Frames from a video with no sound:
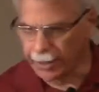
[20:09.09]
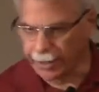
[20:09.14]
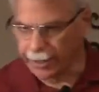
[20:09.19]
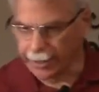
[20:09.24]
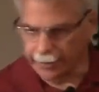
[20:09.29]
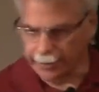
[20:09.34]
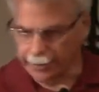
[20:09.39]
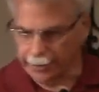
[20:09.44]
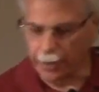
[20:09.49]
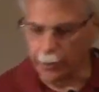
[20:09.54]

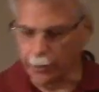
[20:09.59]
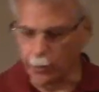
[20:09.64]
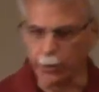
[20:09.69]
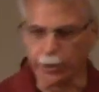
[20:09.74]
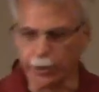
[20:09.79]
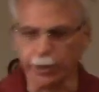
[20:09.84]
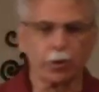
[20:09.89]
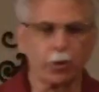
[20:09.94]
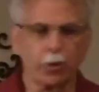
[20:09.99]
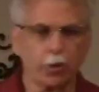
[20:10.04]
and that I
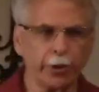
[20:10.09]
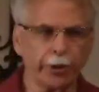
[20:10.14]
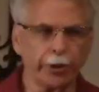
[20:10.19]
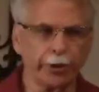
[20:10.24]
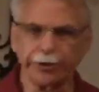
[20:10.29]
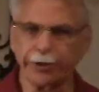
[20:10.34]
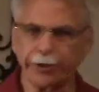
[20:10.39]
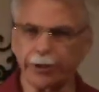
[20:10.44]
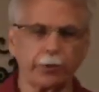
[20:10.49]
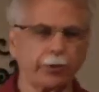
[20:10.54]
wouldn't
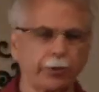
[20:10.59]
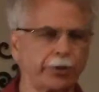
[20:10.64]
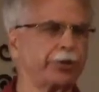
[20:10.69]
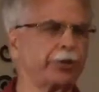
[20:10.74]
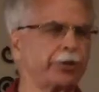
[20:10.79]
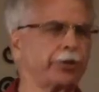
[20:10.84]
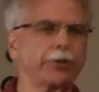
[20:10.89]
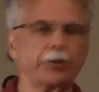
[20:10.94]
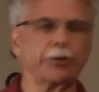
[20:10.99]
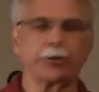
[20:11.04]
quit saying, what's
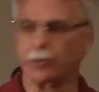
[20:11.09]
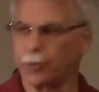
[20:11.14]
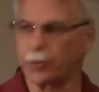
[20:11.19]
the use?